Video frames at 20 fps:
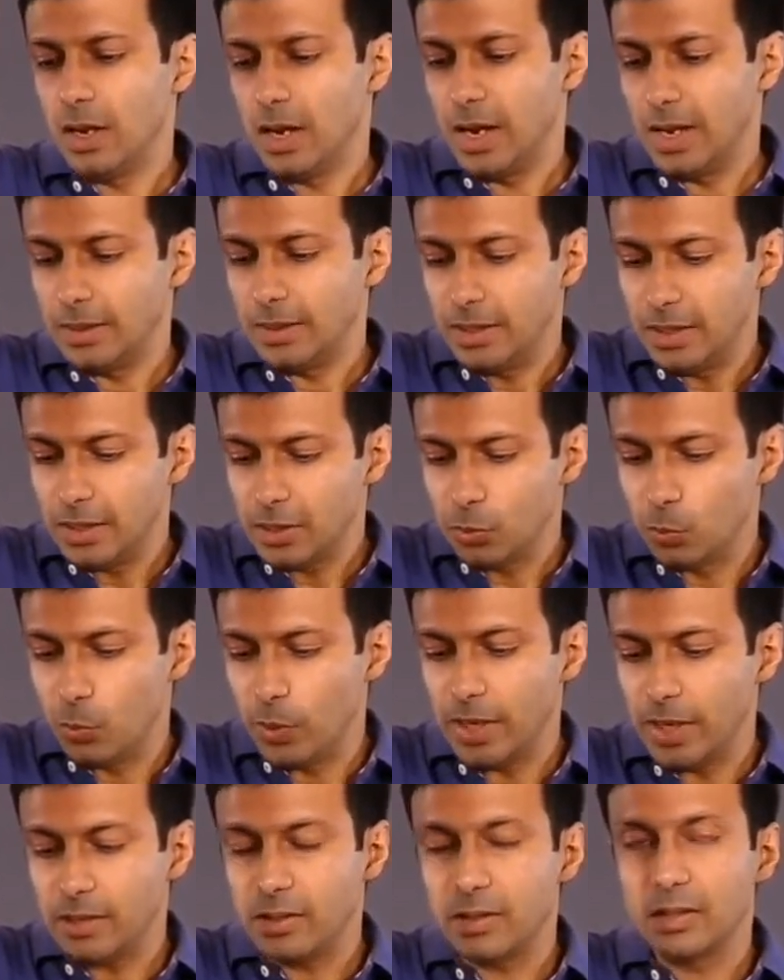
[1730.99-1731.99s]
And this
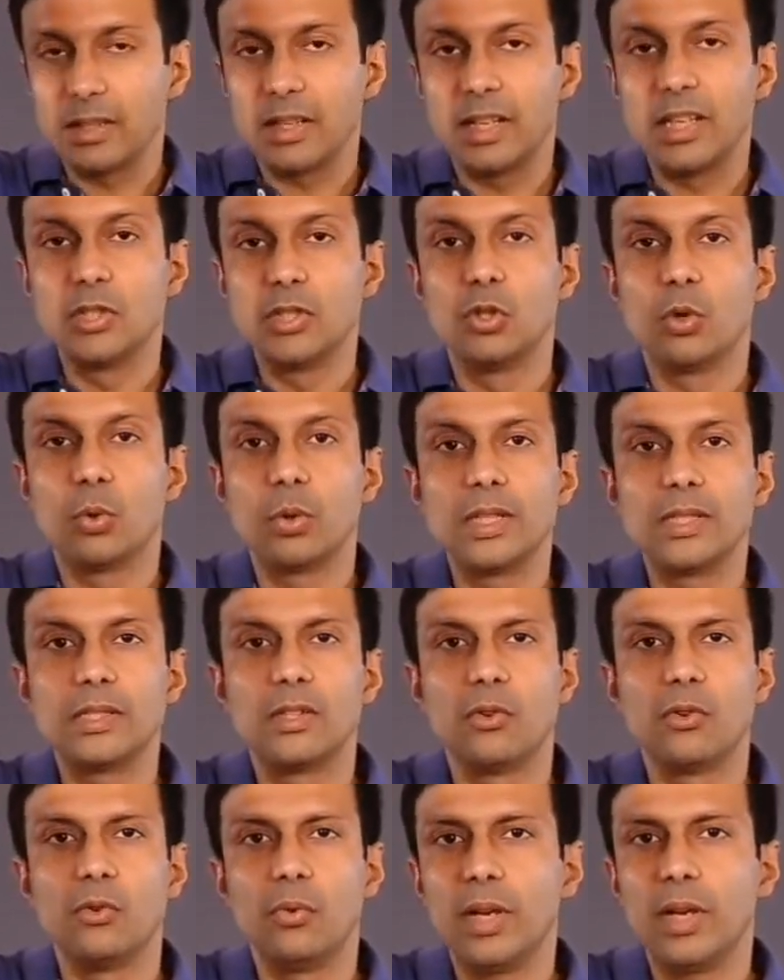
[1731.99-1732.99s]
weight is known as
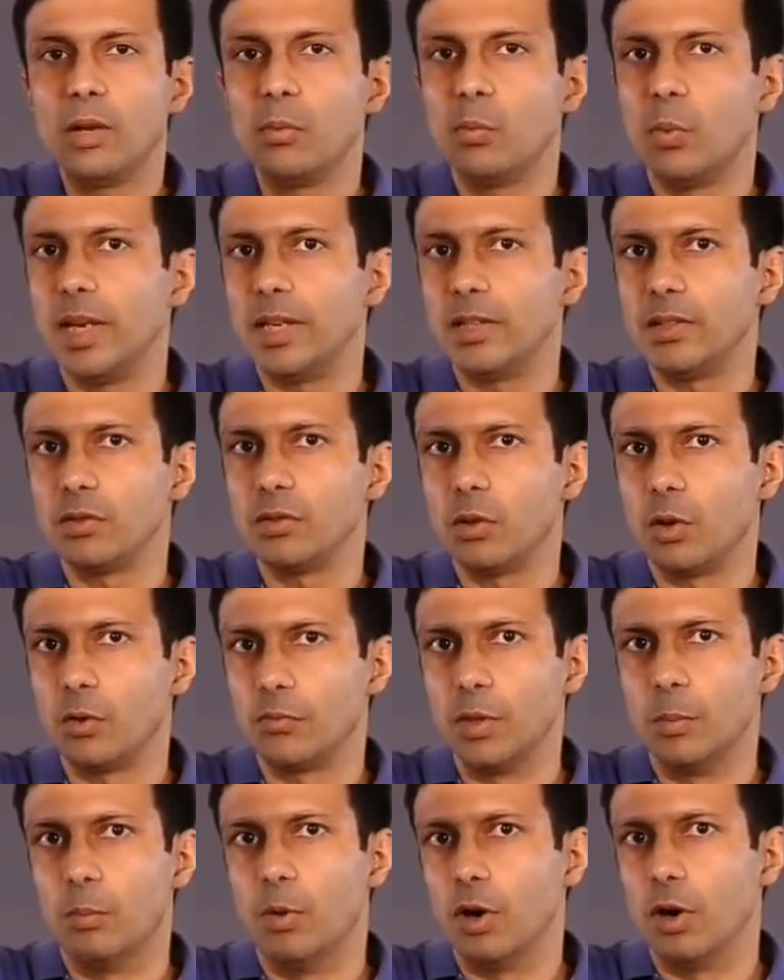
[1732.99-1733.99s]
the real weight
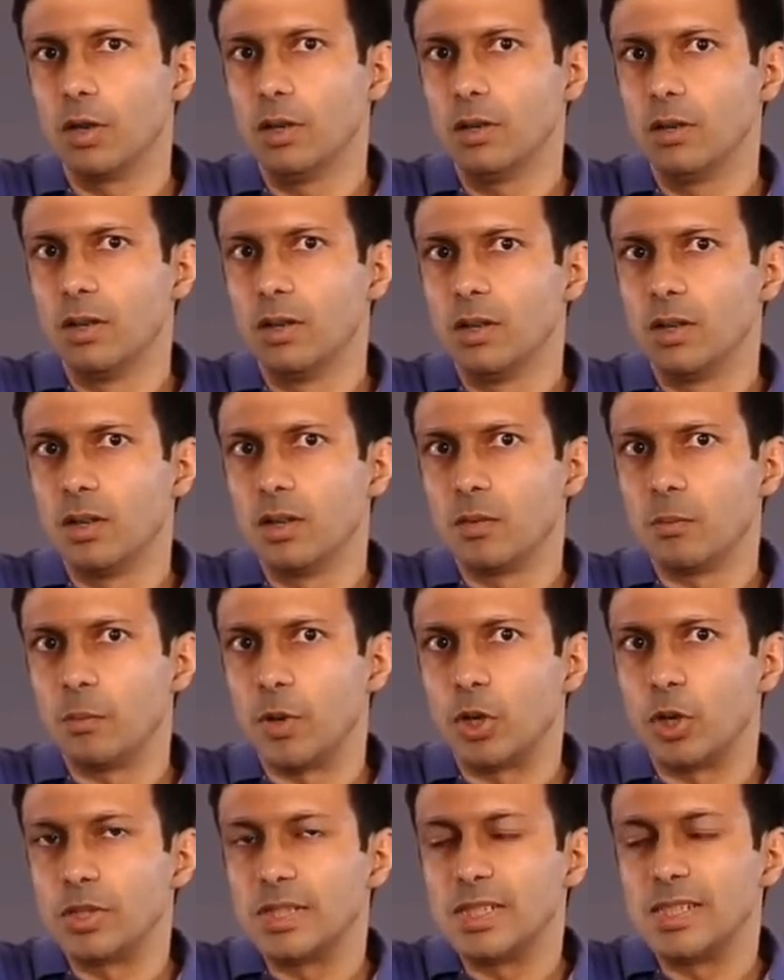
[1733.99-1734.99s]
of the ball
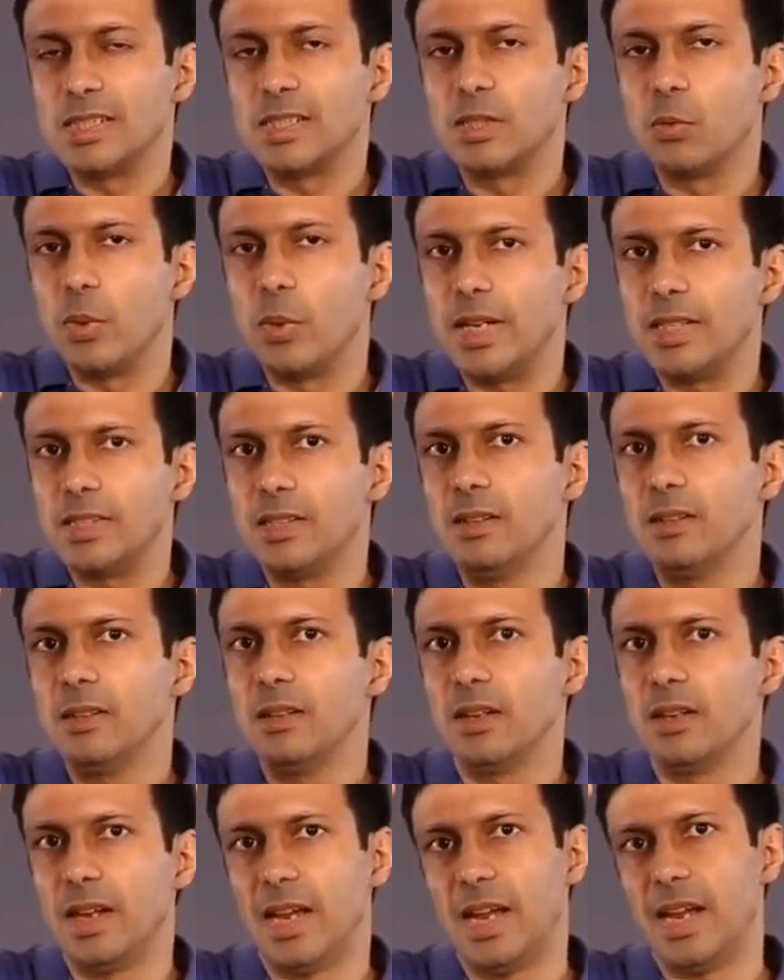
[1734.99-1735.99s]
because it is the weight in
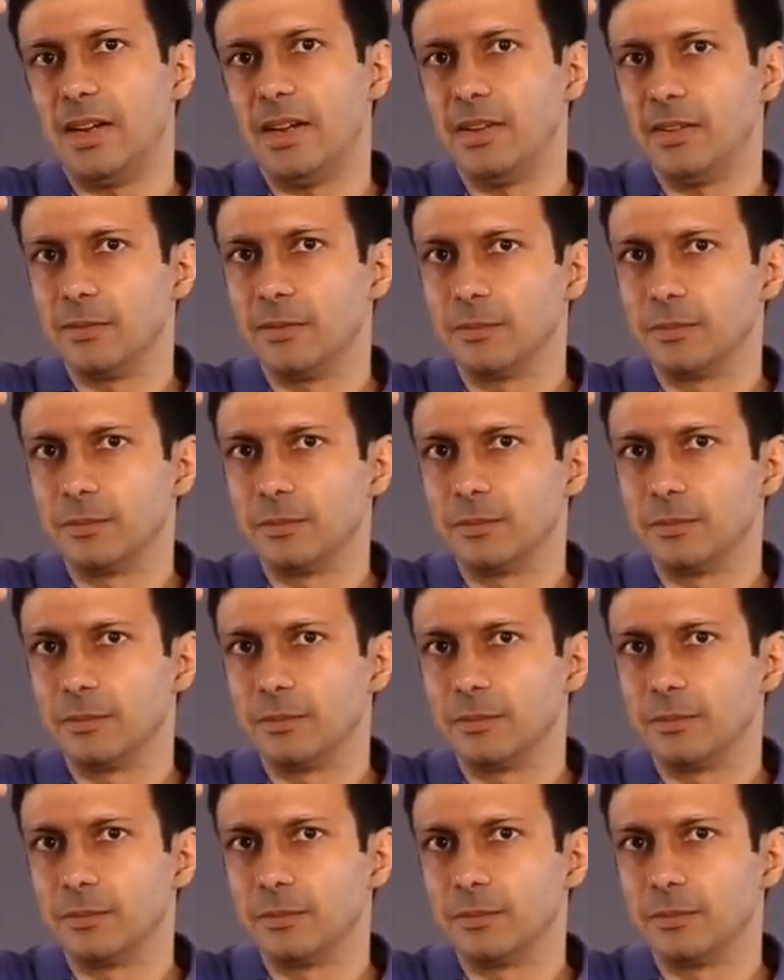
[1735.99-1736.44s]
air.